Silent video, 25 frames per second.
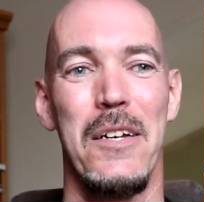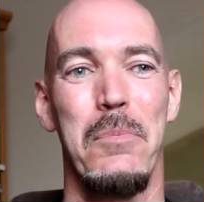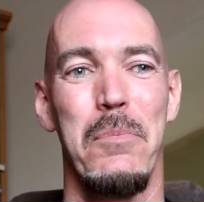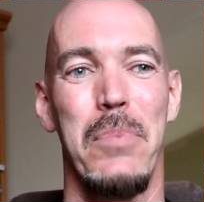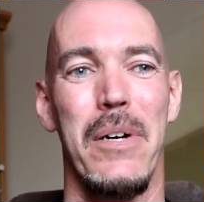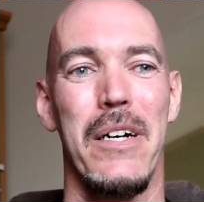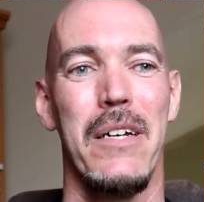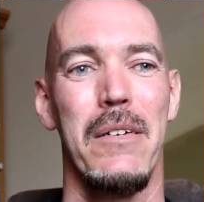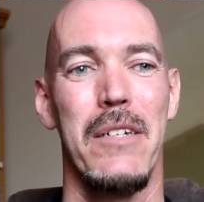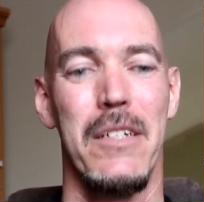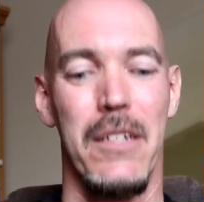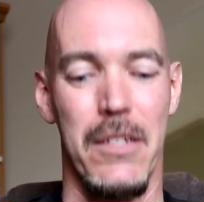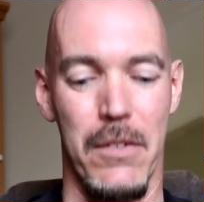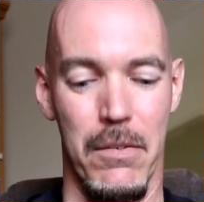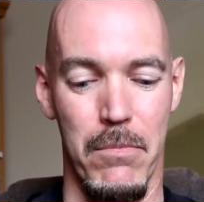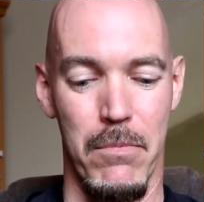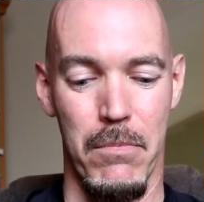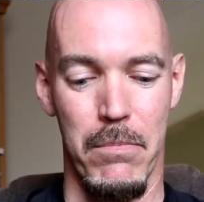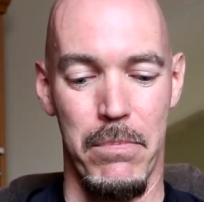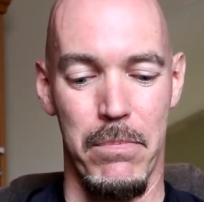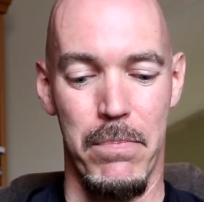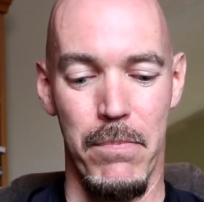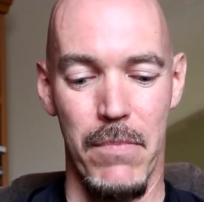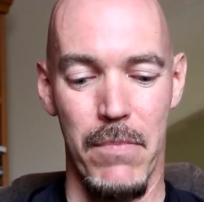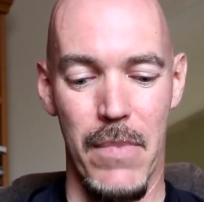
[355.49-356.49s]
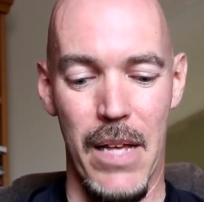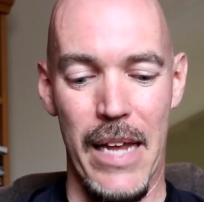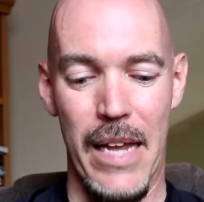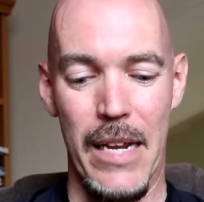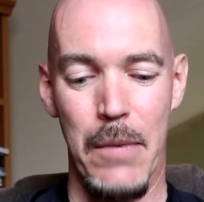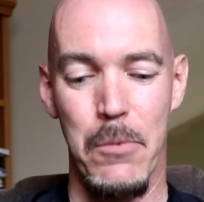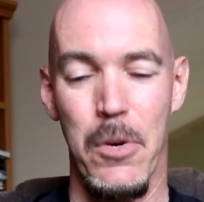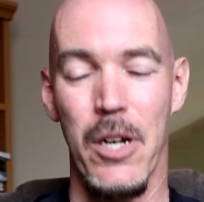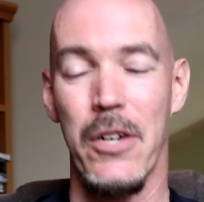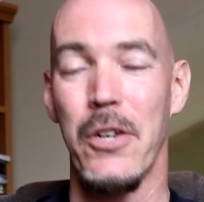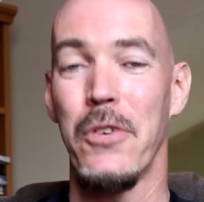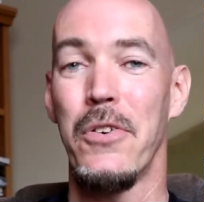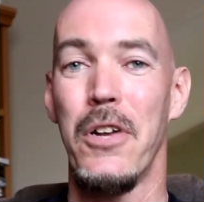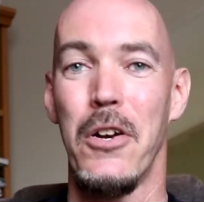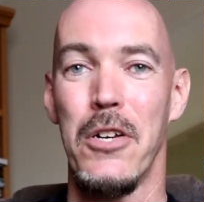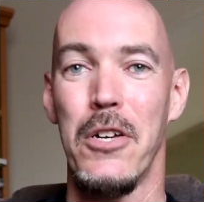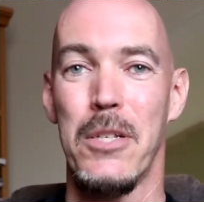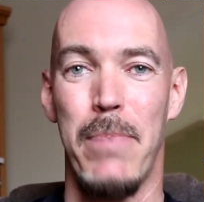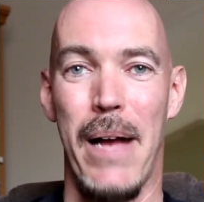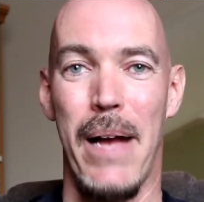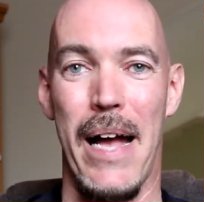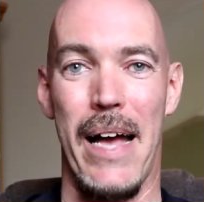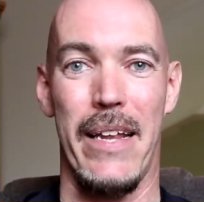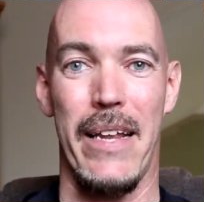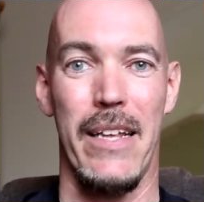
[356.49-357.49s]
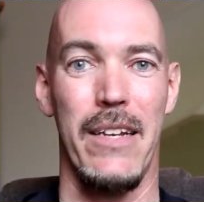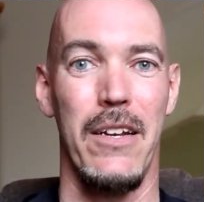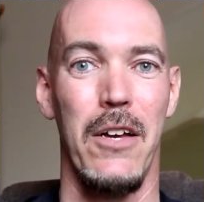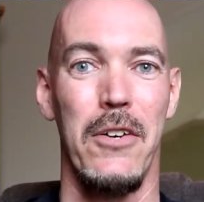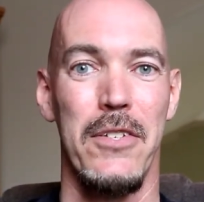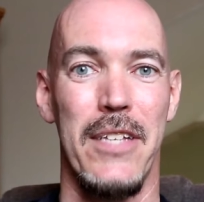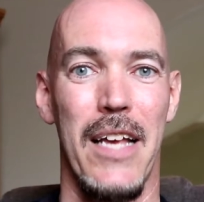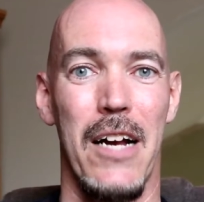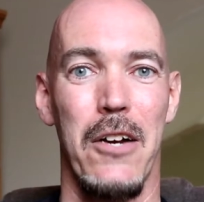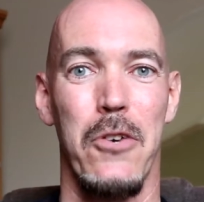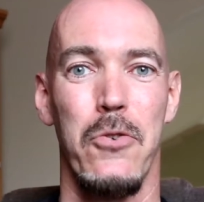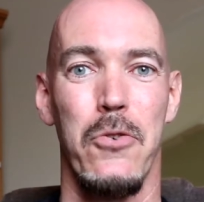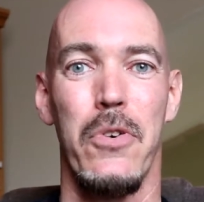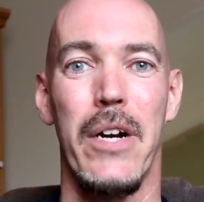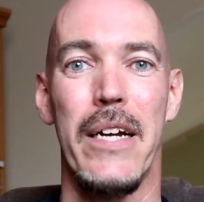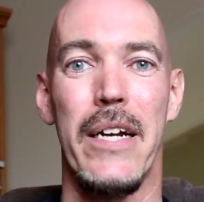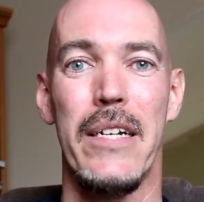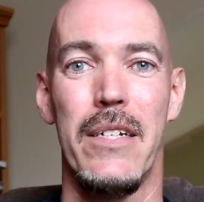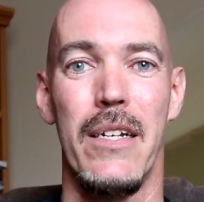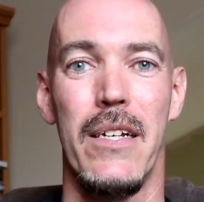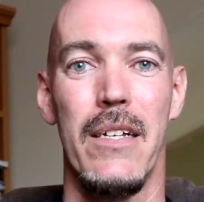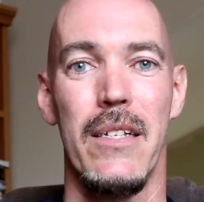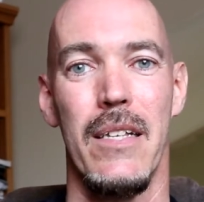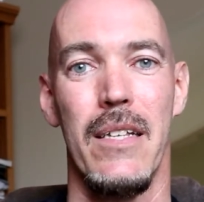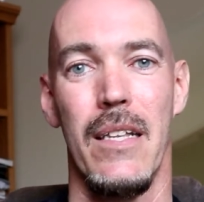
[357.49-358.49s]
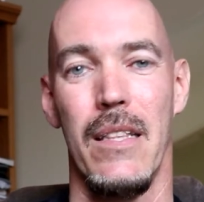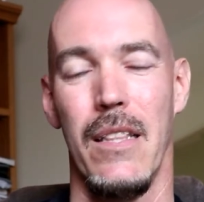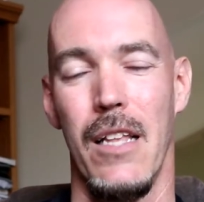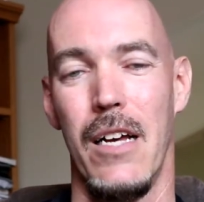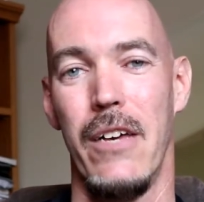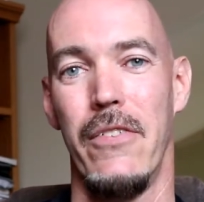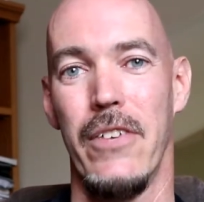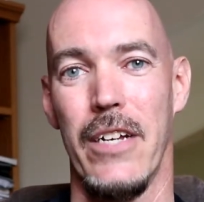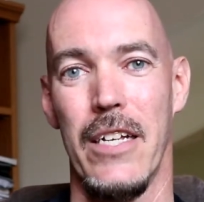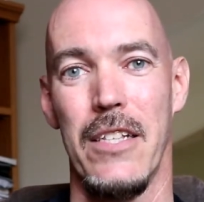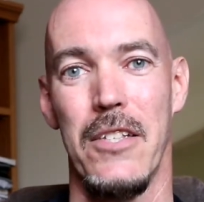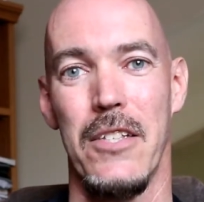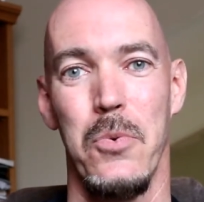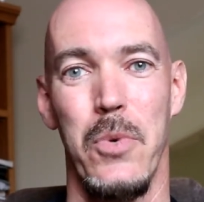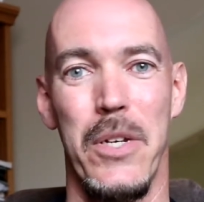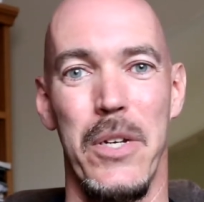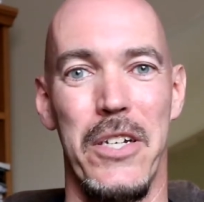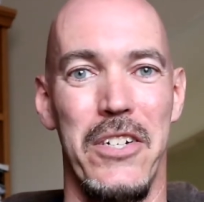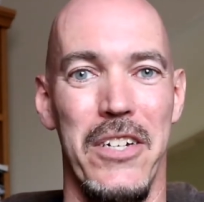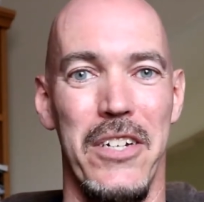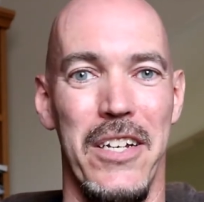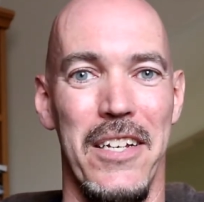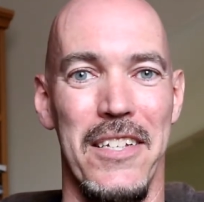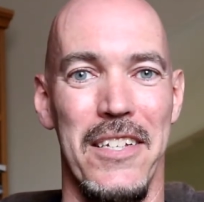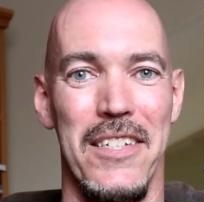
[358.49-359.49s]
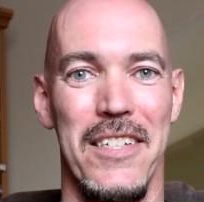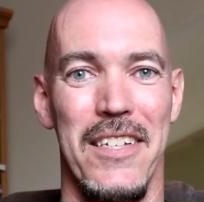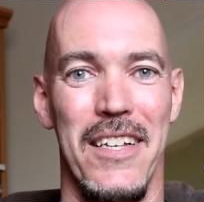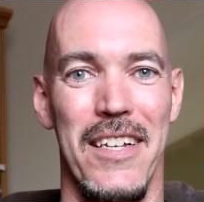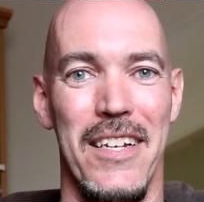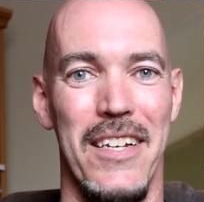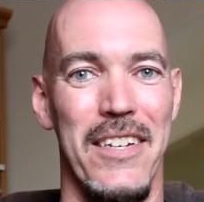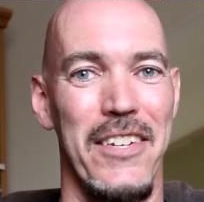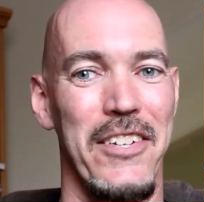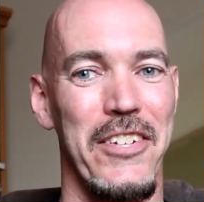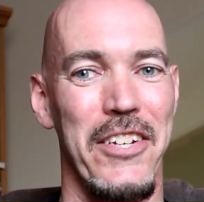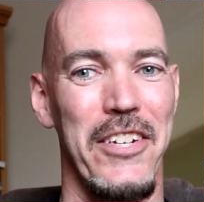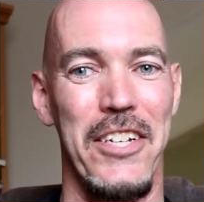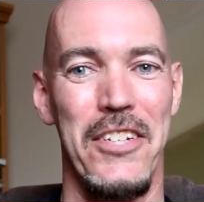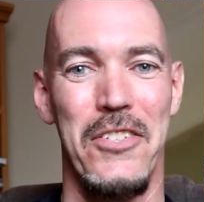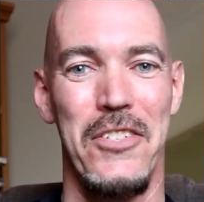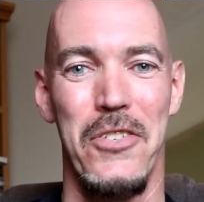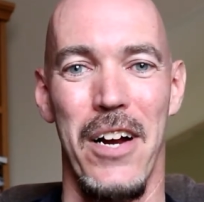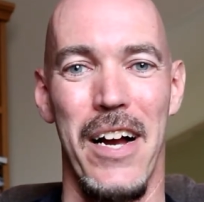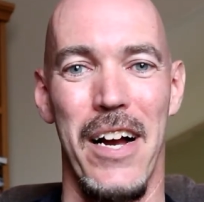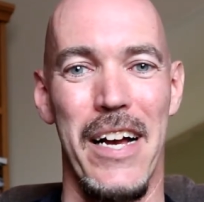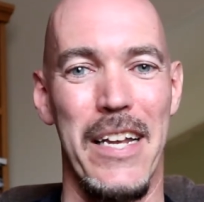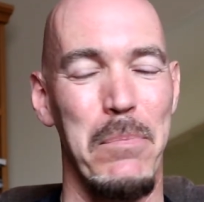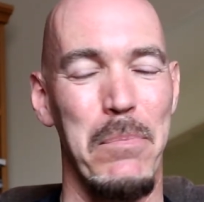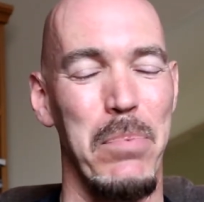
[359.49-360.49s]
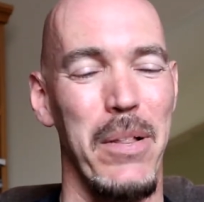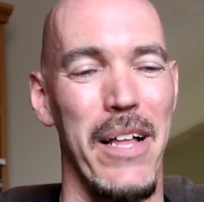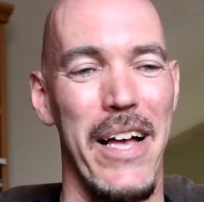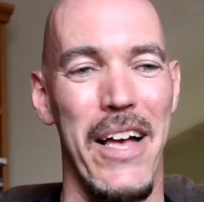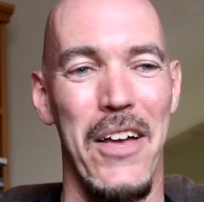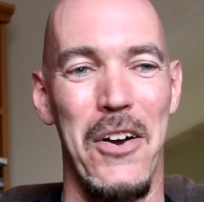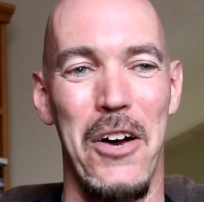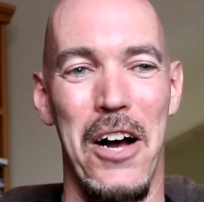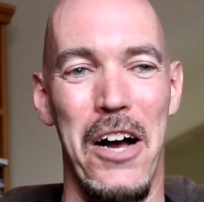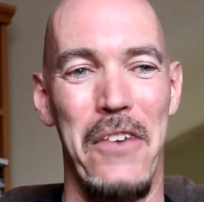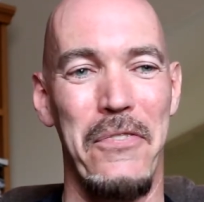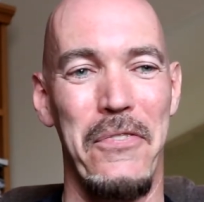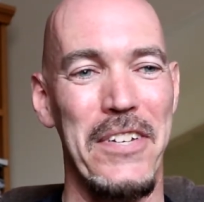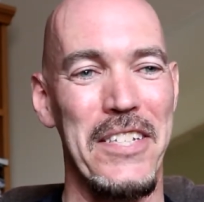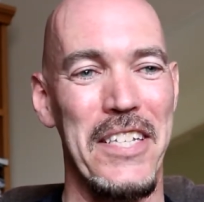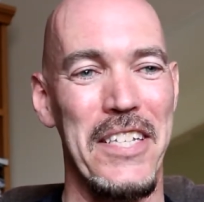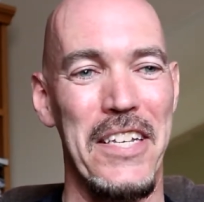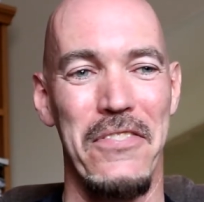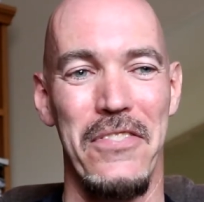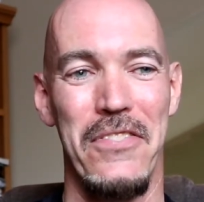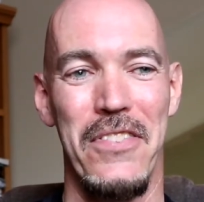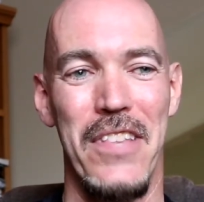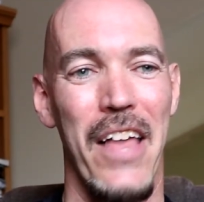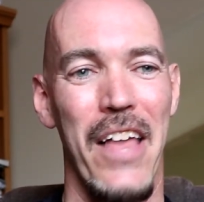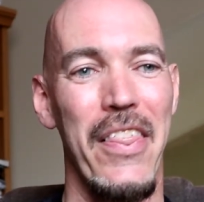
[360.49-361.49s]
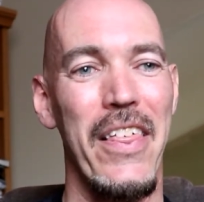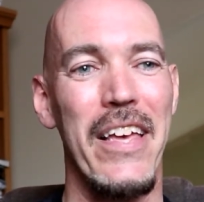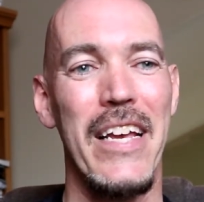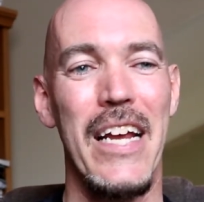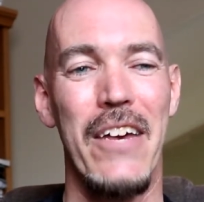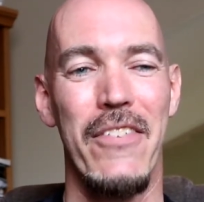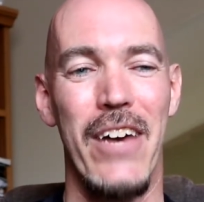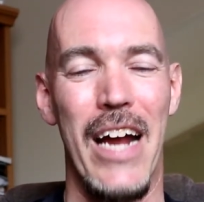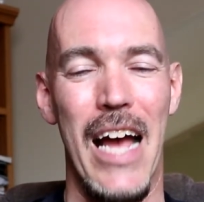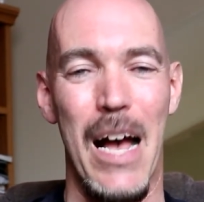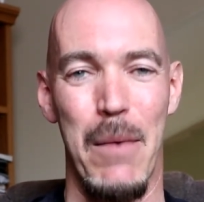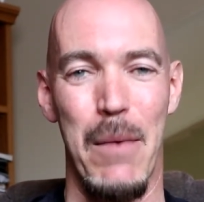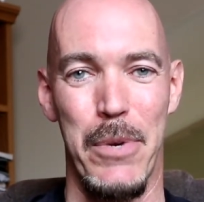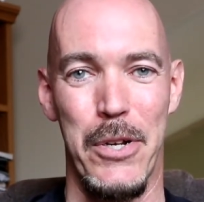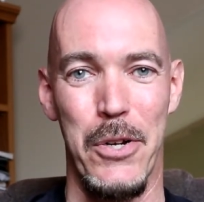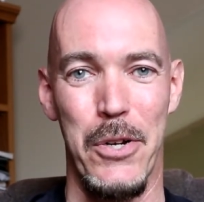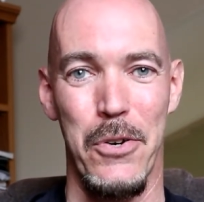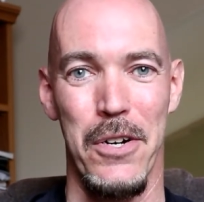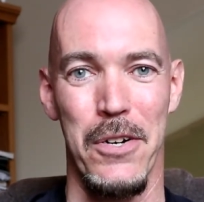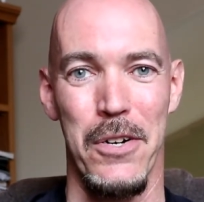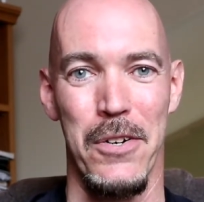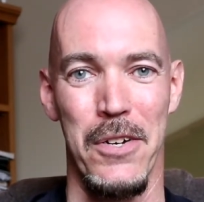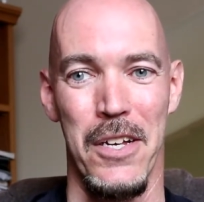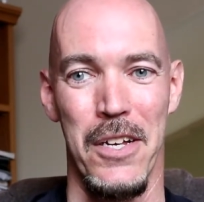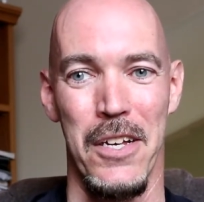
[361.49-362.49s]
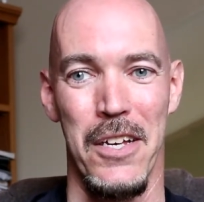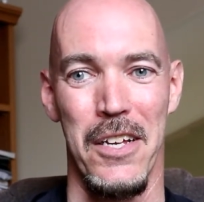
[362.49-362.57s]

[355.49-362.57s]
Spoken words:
But anyone who knows Patti knows how gracious and loving and sweet she is, and she tried to play it off as if nothing ever happened to her.